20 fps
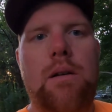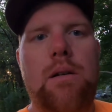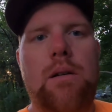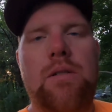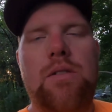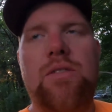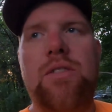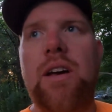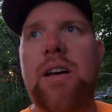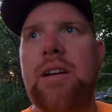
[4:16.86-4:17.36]

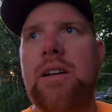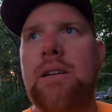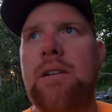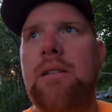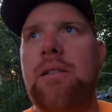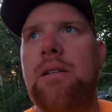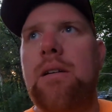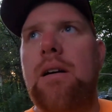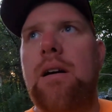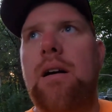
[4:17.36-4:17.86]

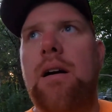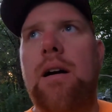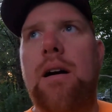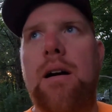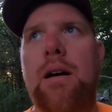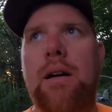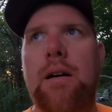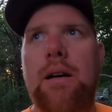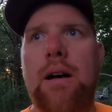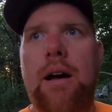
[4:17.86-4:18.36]
setting.
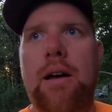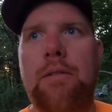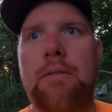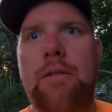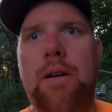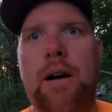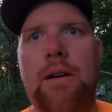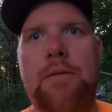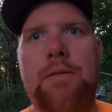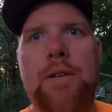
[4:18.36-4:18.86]

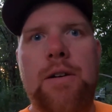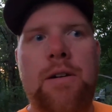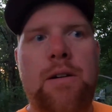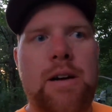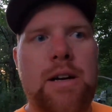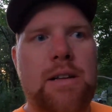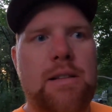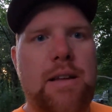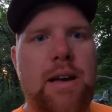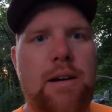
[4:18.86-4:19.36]
I feel
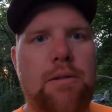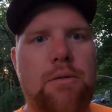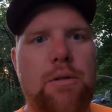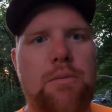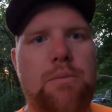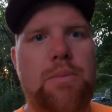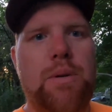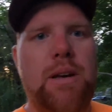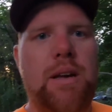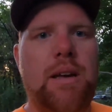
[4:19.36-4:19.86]
like that
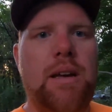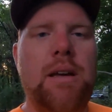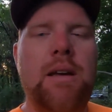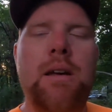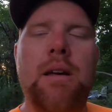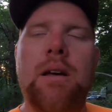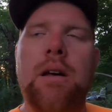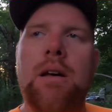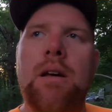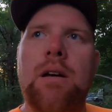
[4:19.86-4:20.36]
would be
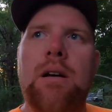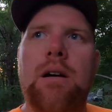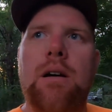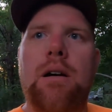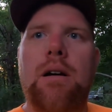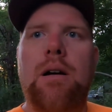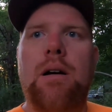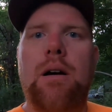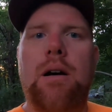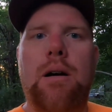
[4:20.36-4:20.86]

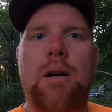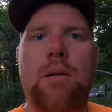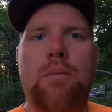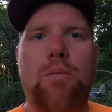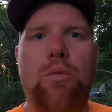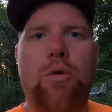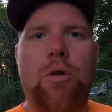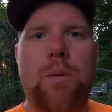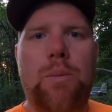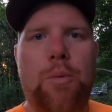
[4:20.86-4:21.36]

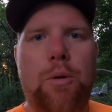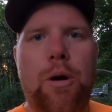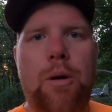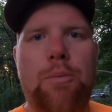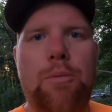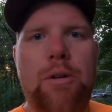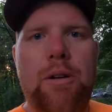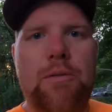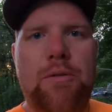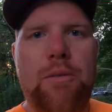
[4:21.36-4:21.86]
more
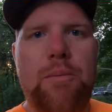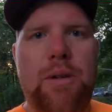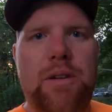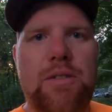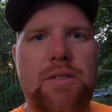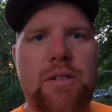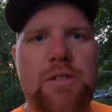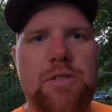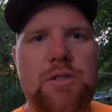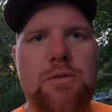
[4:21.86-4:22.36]
appropriate for my
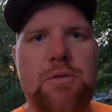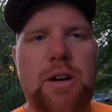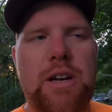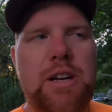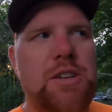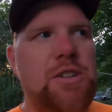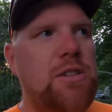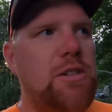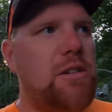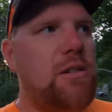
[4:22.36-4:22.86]

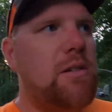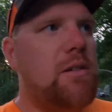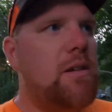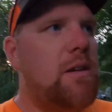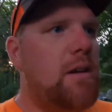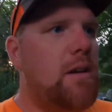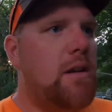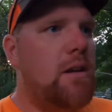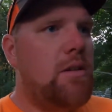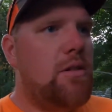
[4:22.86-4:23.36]
situation.
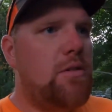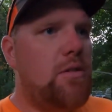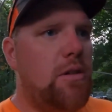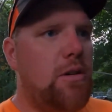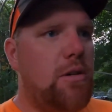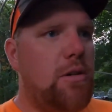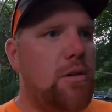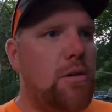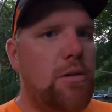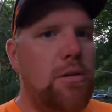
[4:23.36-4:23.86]

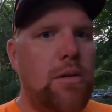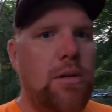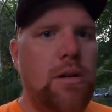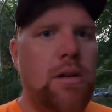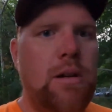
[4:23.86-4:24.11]
So